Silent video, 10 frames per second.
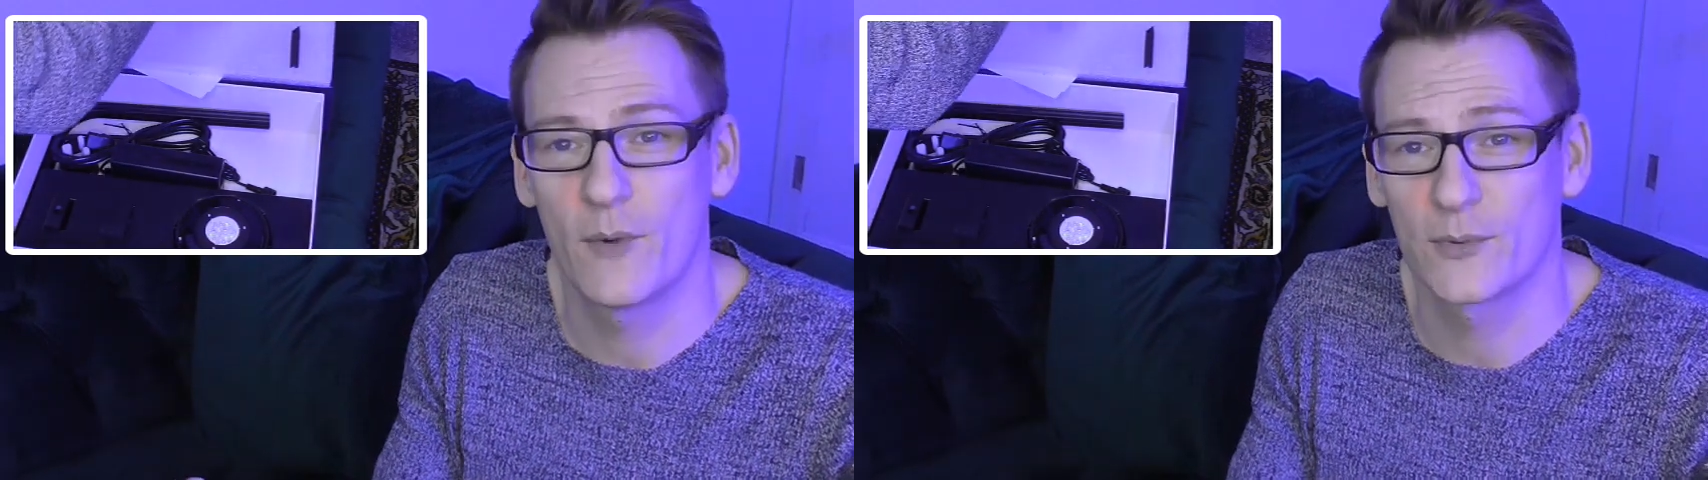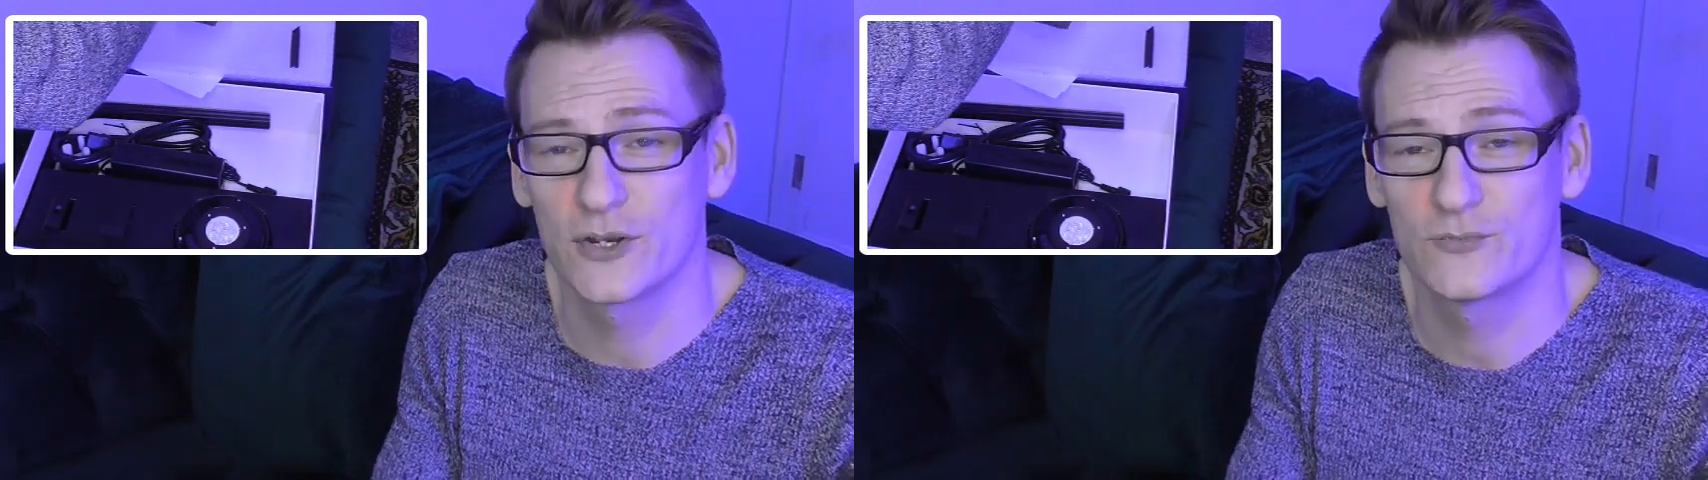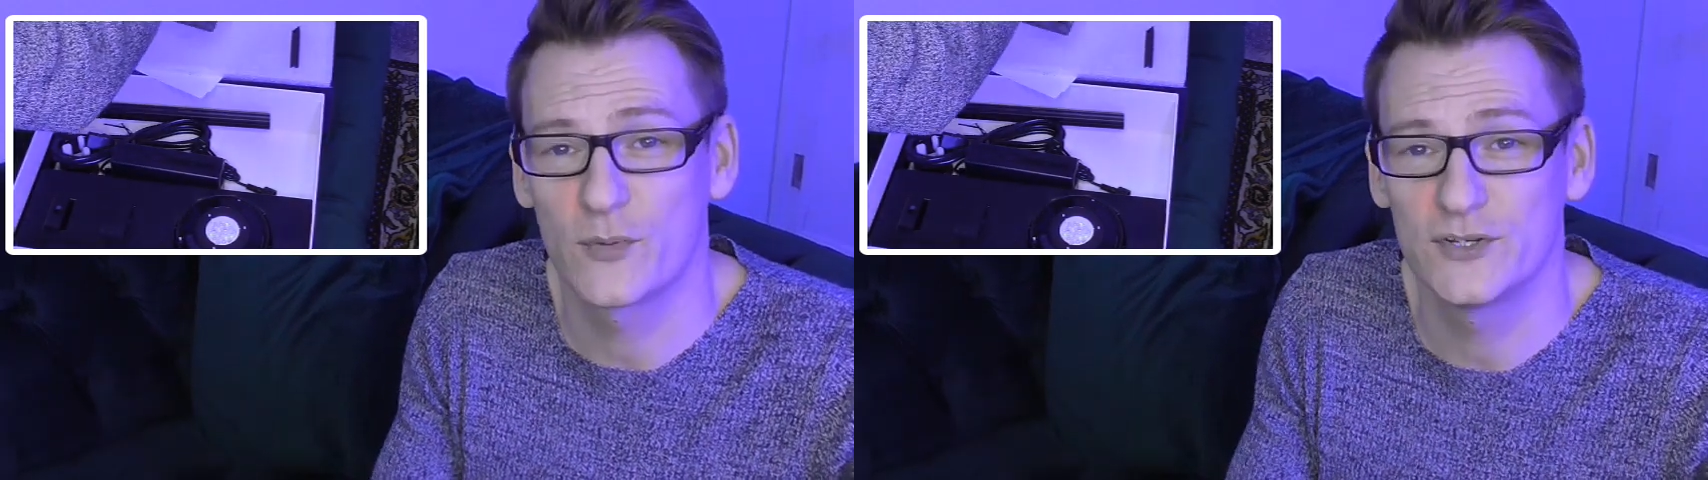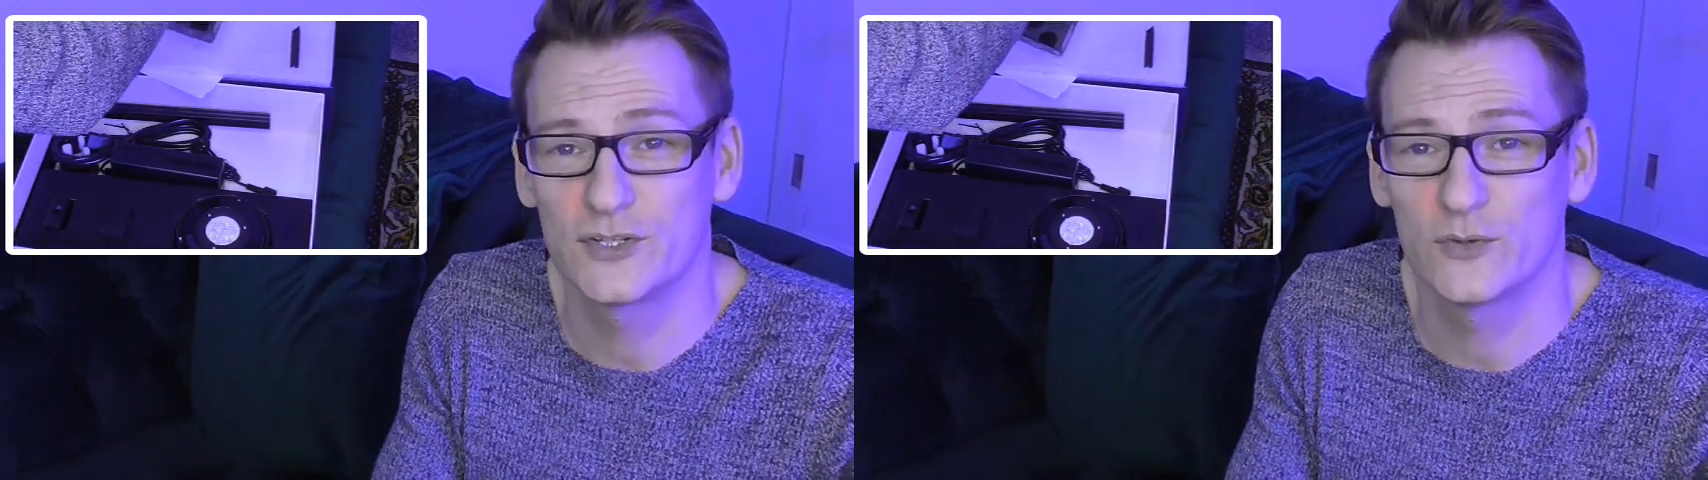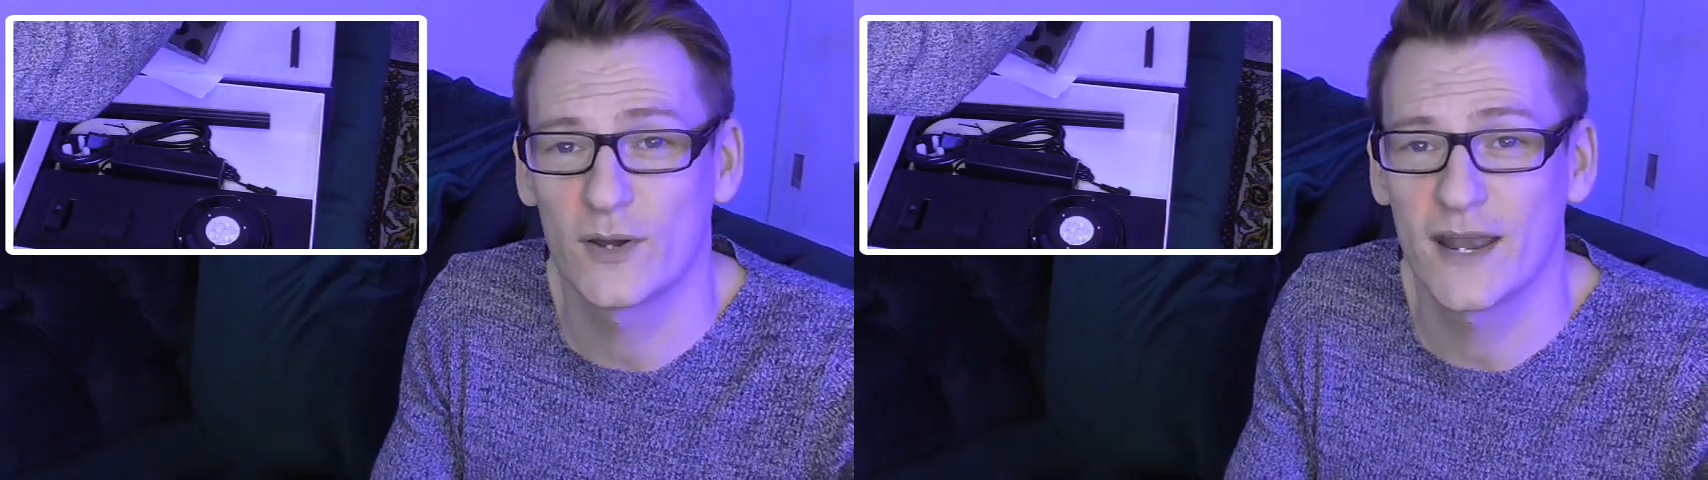I'm going to probably
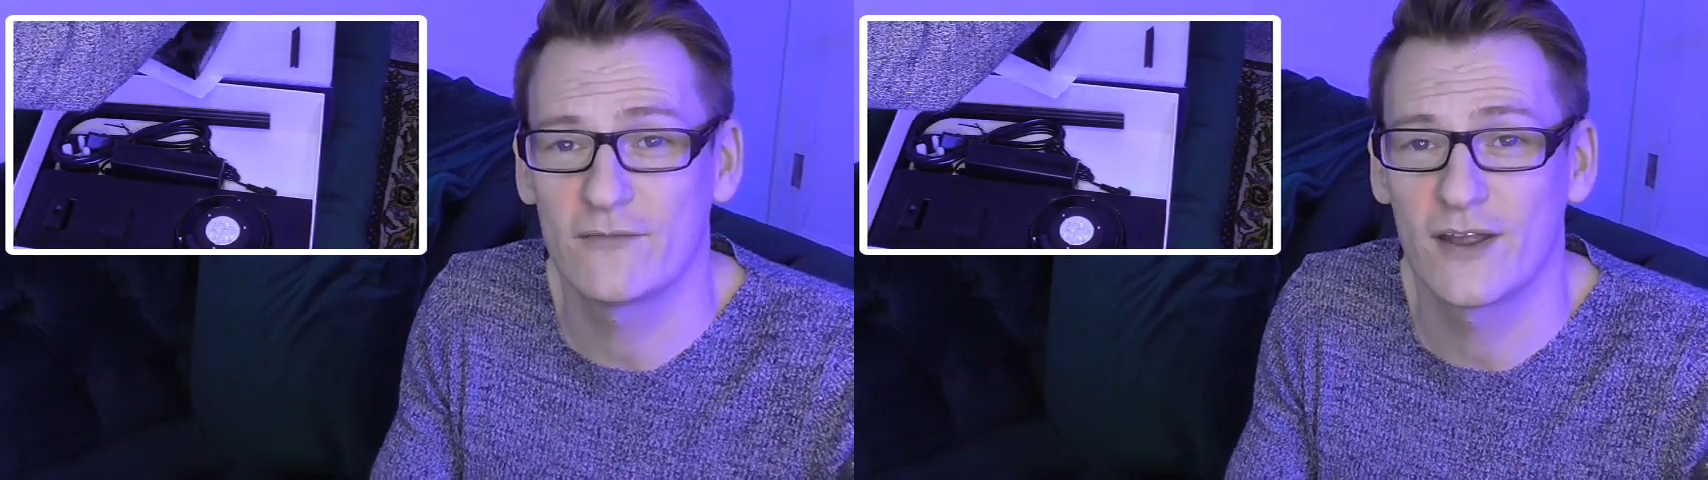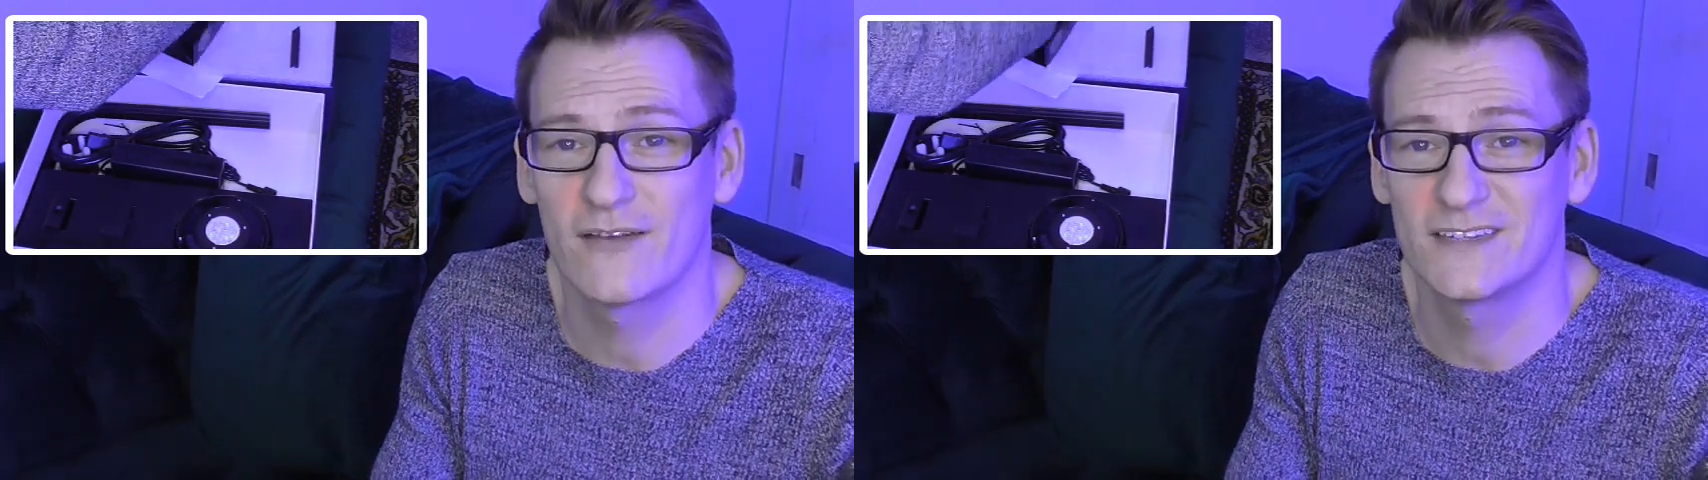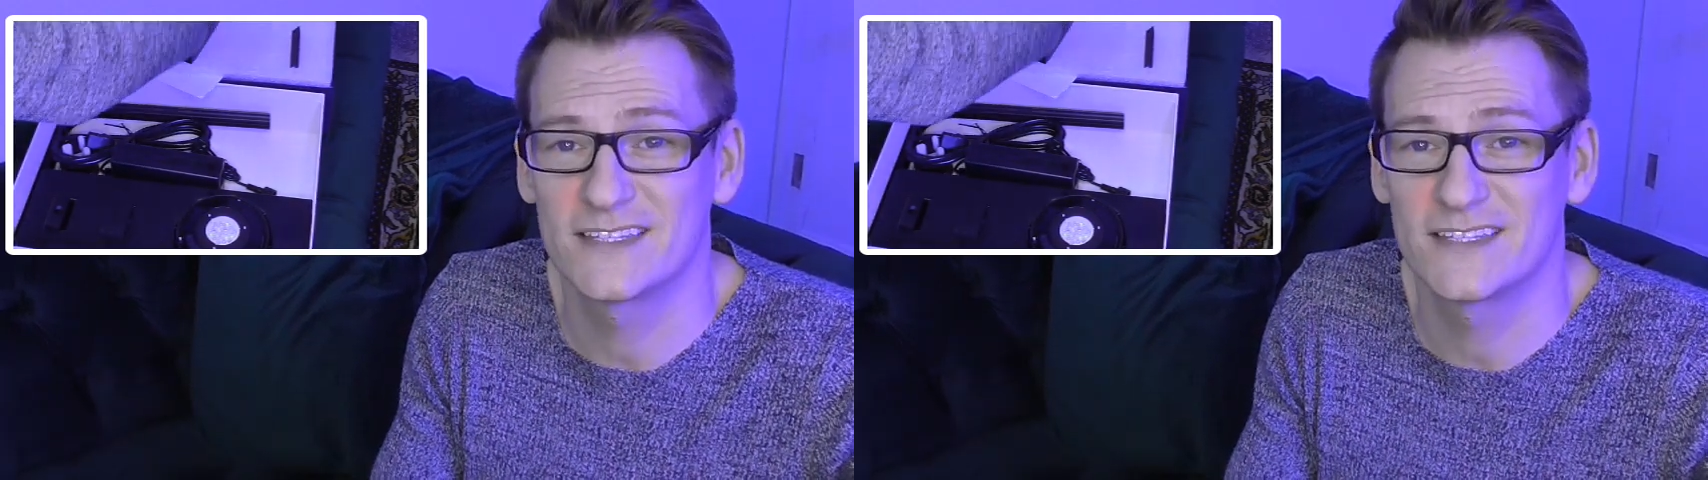do one every other